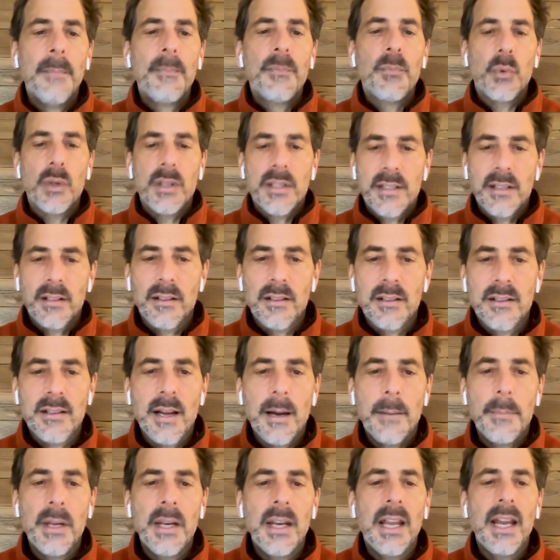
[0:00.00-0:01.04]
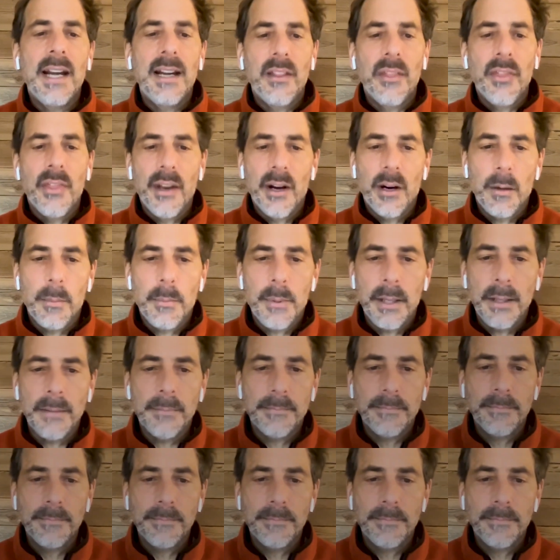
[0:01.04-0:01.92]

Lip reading: with psilocybin-aided therapy.